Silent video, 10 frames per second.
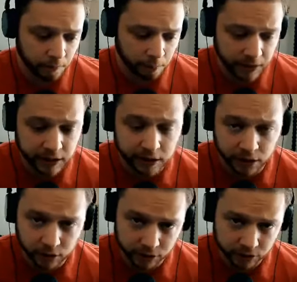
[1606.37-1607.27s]

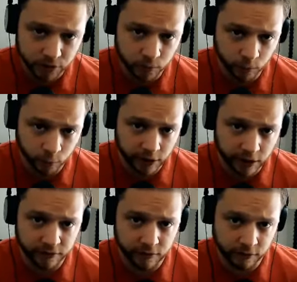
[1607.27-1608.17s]
peers
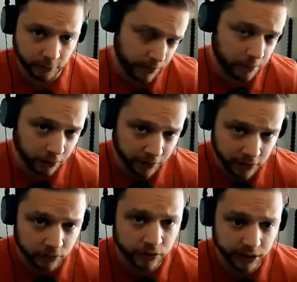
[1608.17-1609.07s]
with the people that
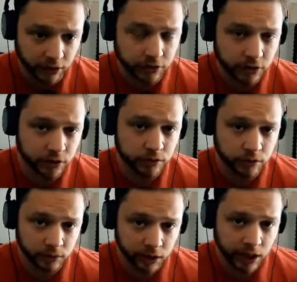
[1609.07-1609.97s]
you sell to
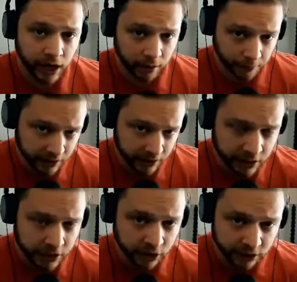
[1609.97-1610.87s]
and by
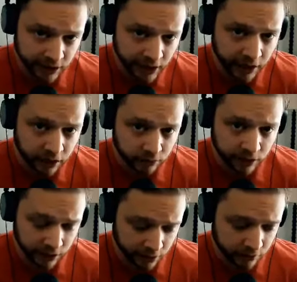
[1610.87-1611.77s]
niching down
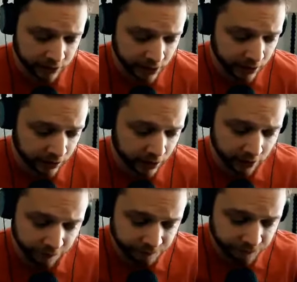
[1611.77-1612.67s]
and getting a
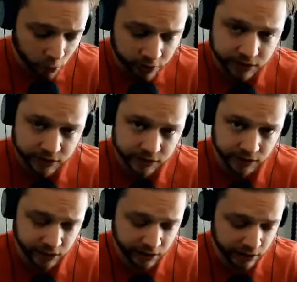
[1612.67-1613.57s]
focus
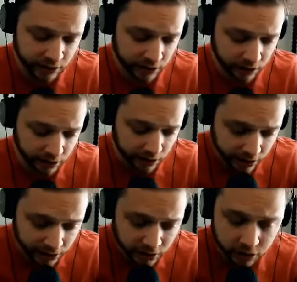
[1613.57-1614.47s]
in an
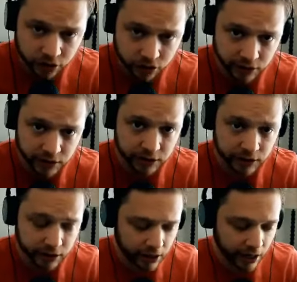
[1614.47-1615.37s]
industry,
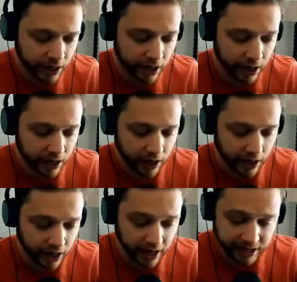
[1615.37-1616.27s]
uh,
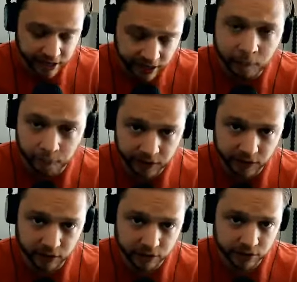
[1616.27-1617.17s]
I am
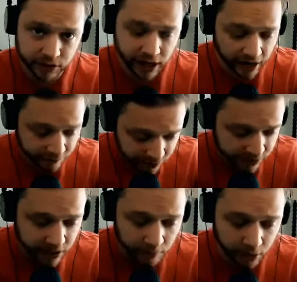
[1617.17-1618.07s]
peers. I have
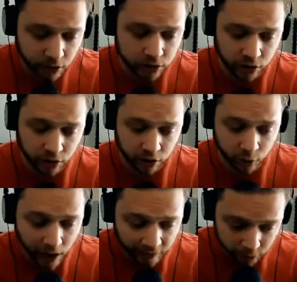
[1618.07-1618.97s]
CMOs on
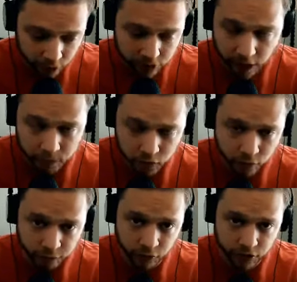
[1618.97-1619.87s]
who I've looked up
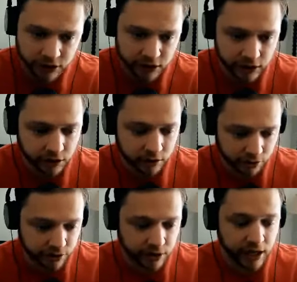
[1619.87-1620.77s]
to for
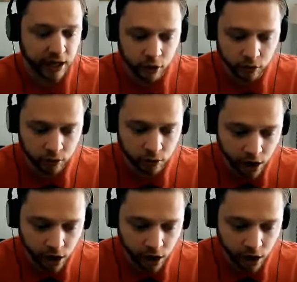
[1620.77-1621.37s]
years who